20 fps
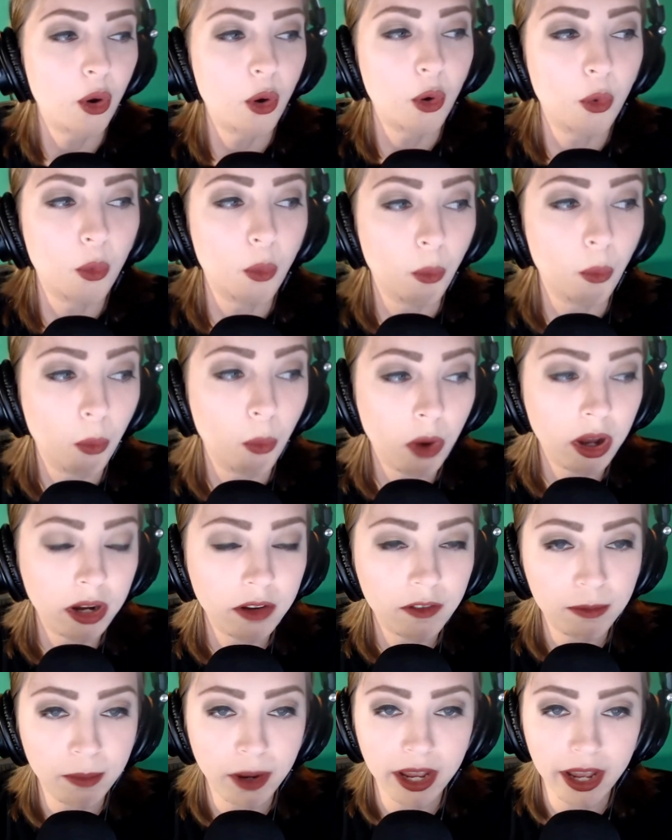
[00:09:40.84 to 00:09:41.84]
One
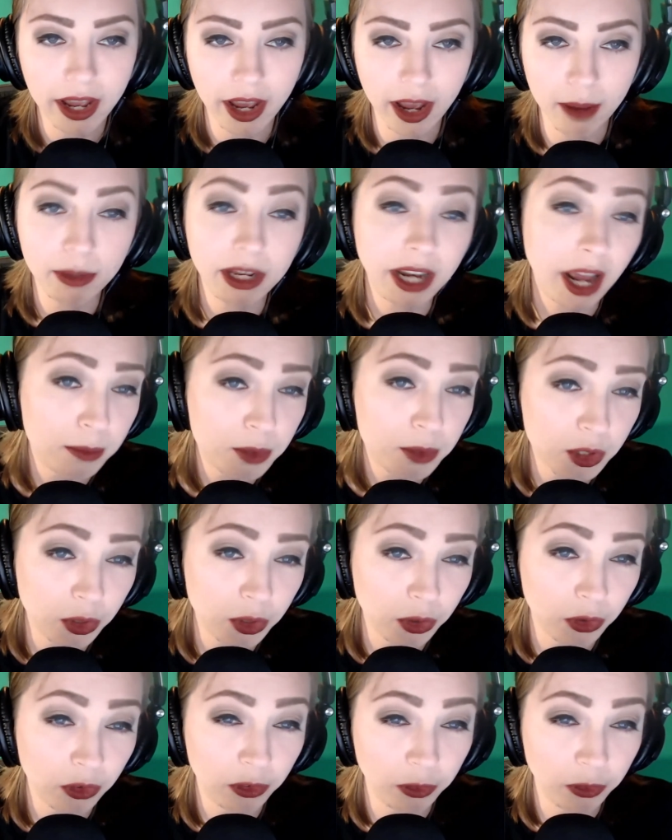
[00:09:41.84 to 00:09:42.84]
of my,
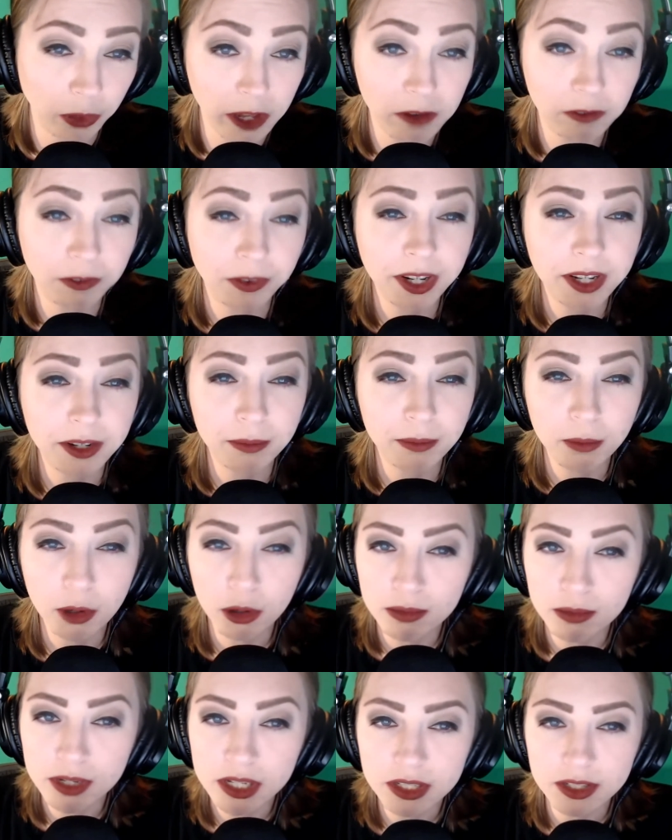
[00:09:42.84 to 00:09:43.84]
absolute favorite
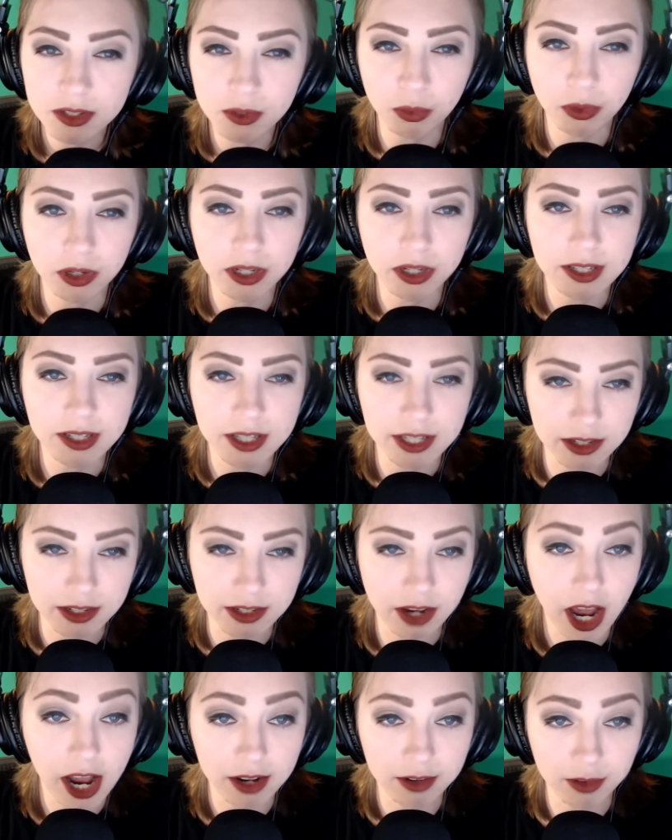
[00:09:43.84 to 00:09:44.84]
moments was
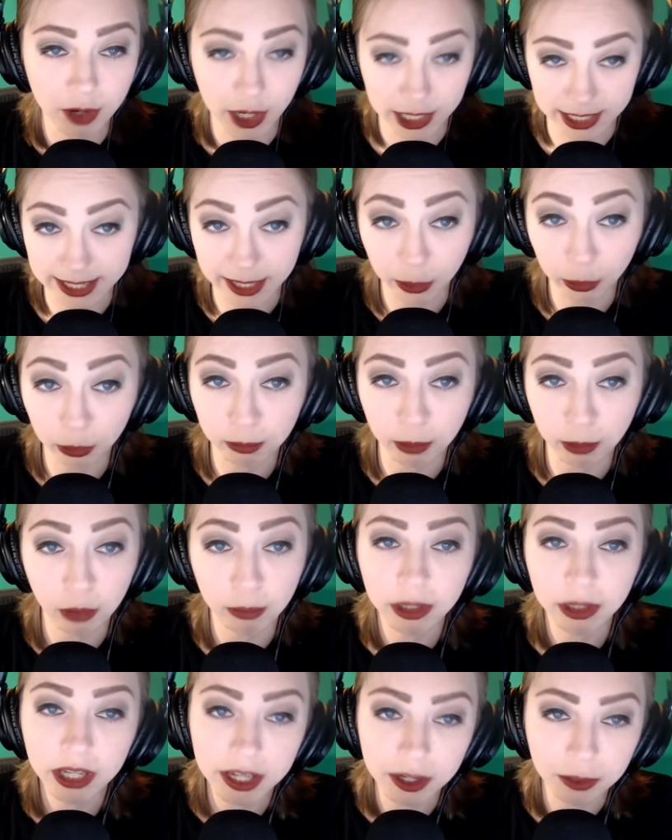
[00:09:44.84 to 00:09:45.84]
not a single
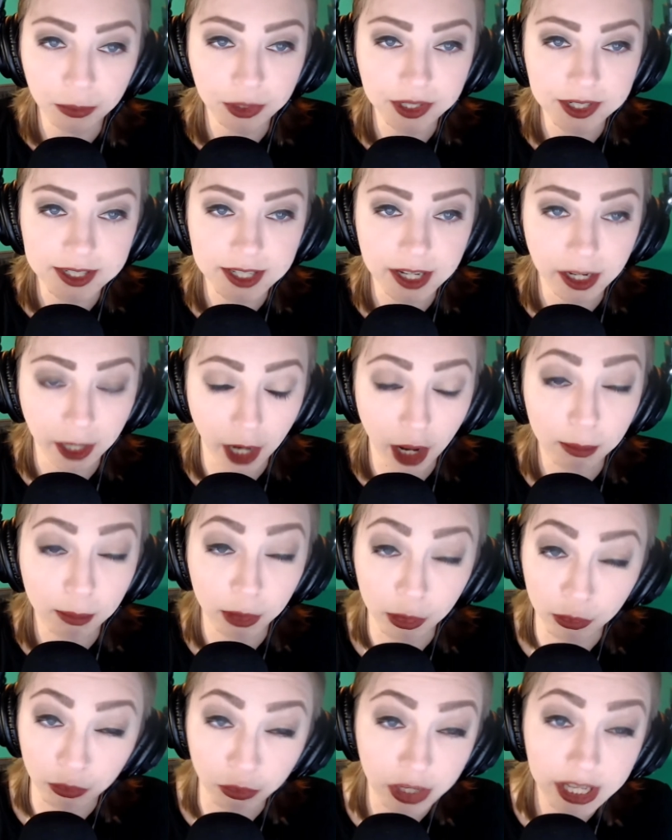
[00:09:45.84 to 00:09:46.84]
moment, it was a
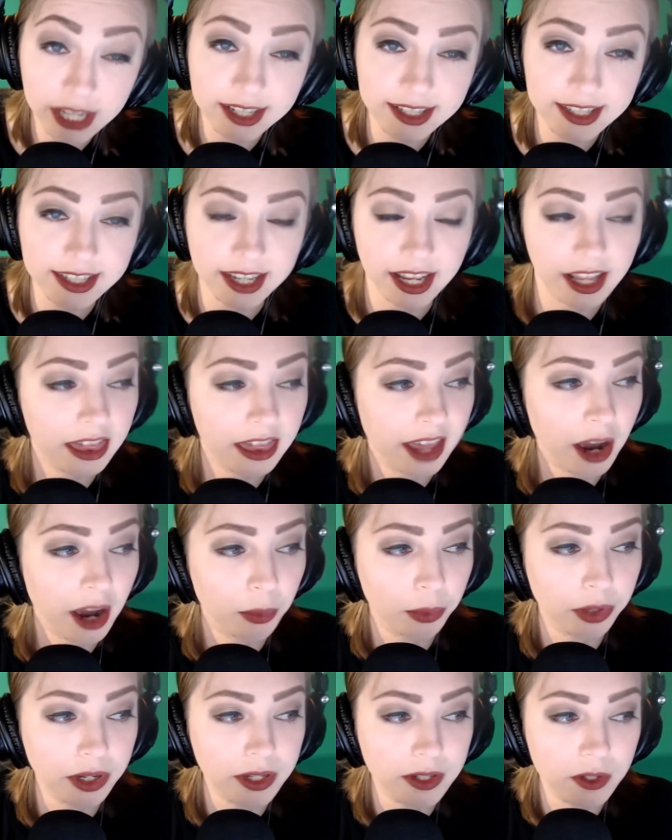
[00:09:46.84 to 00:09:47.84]
couple of weeks, and that
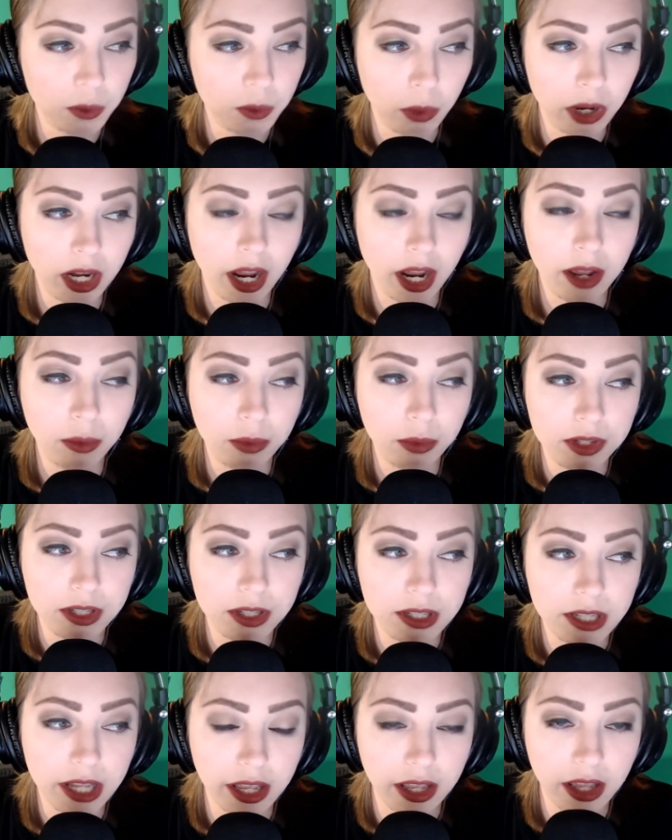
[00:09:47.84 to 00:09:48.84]
was when I
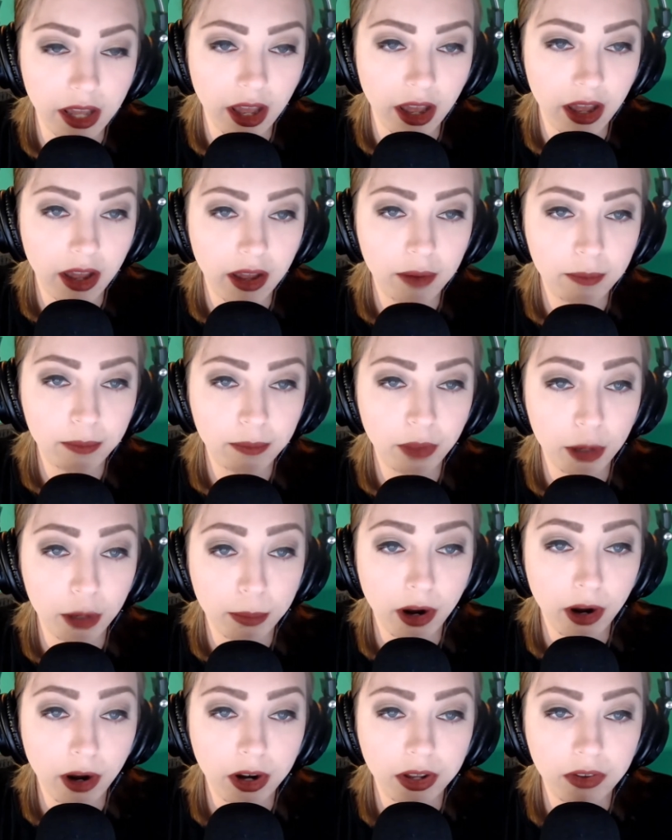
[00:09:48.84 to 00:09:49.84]
was a
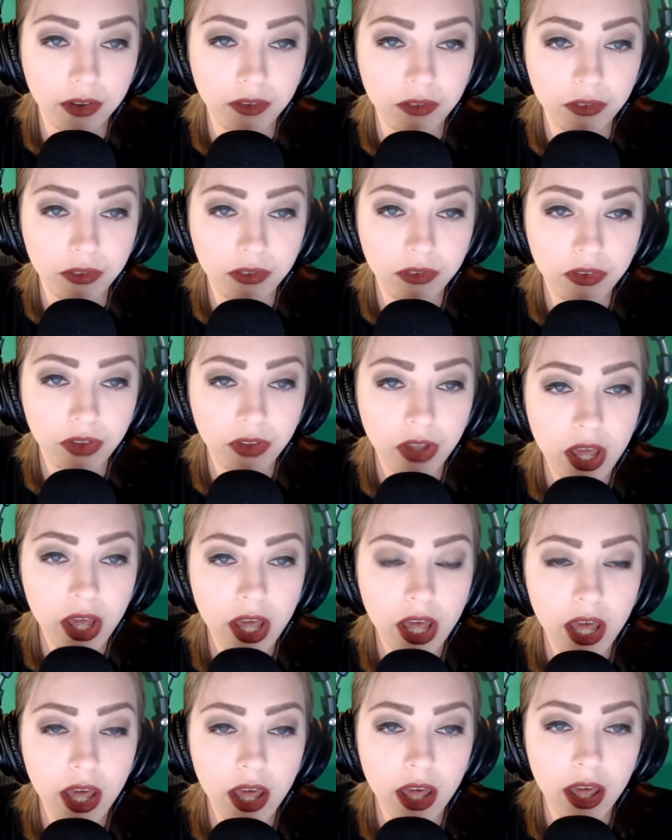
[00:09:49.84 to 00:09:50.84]
part of
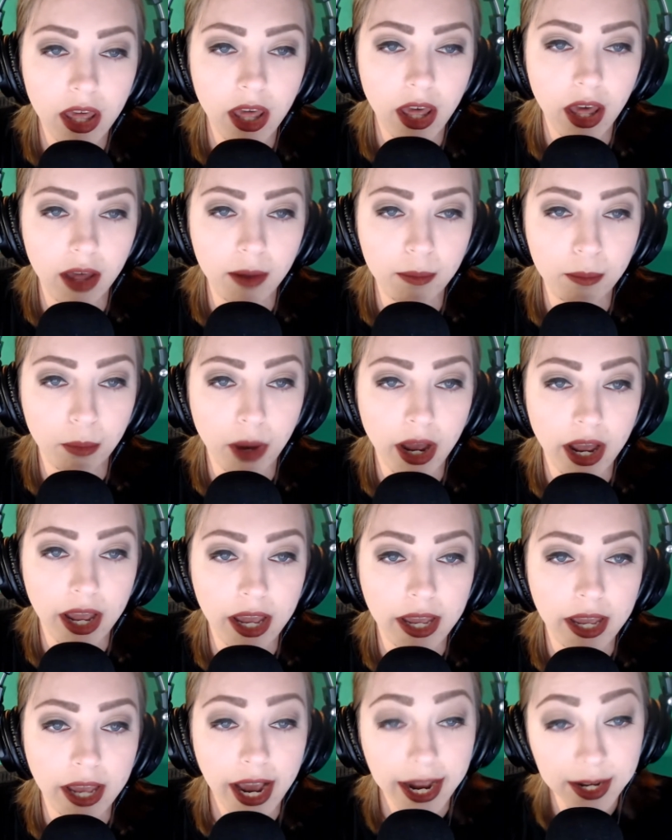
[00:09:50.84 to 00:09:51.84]

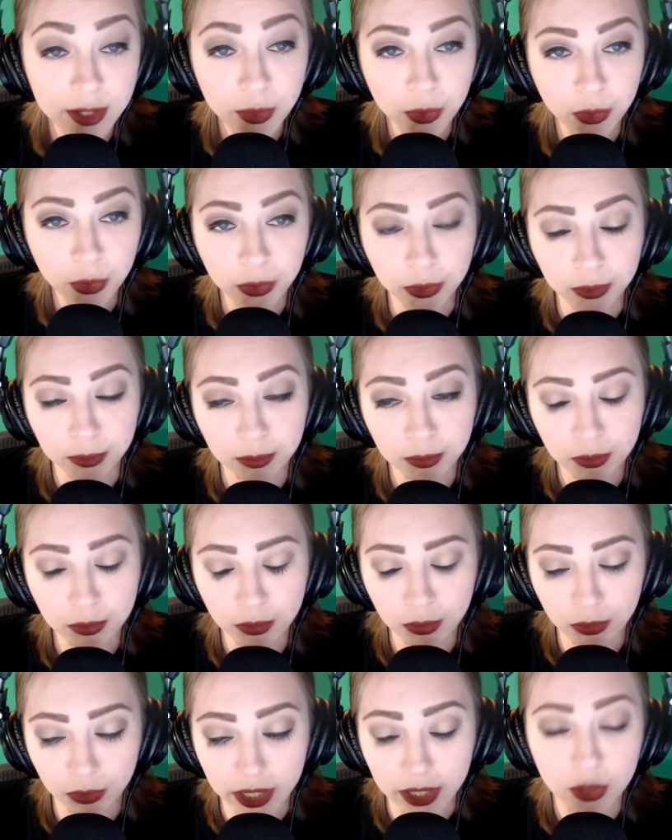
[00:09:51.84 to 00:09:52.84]
my high school
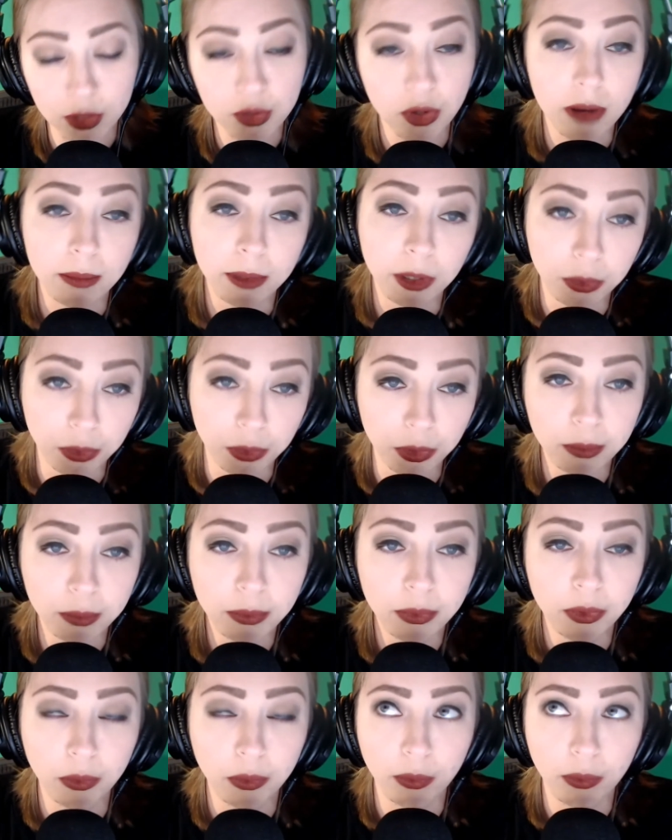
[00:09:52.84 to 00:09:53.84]
like drama group
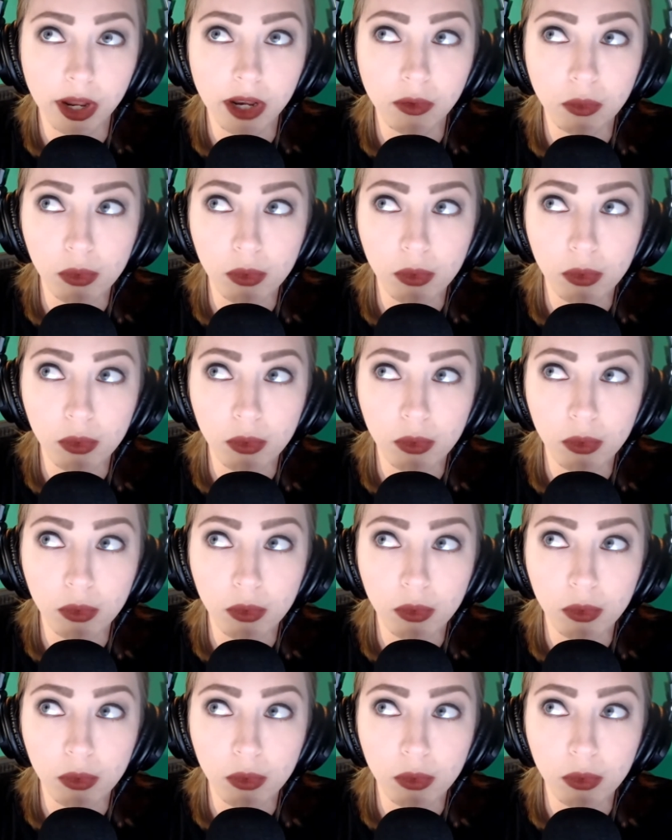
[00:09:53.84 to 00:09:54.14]
when